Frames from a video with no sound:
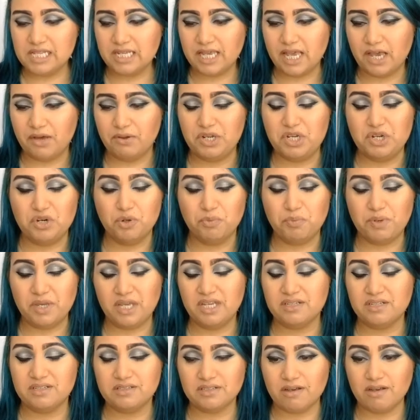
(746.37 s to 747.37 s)
County
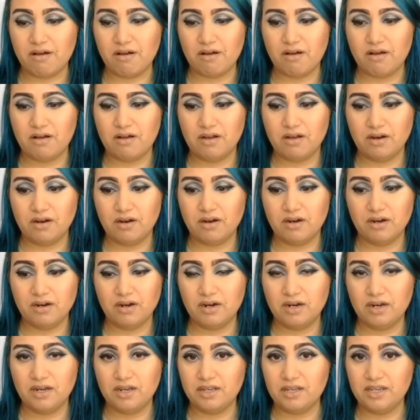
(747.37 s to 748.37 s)
groupings are,
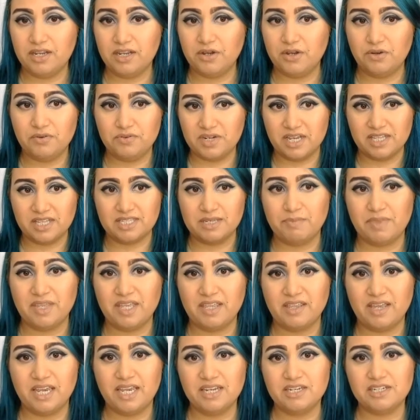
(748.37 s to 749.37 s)
not something
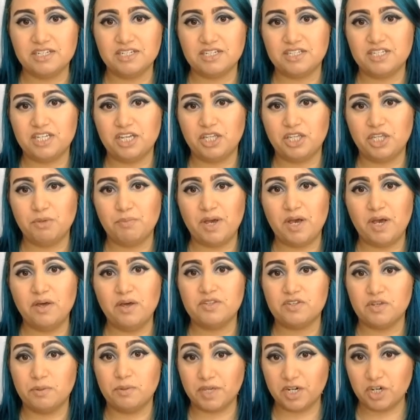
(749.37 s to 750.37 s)
I can just tell you
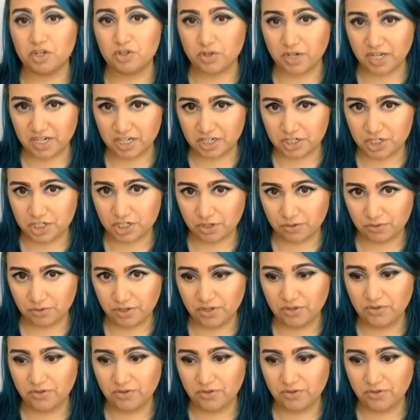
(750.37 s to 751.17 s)
about, so I'm going to try to show you.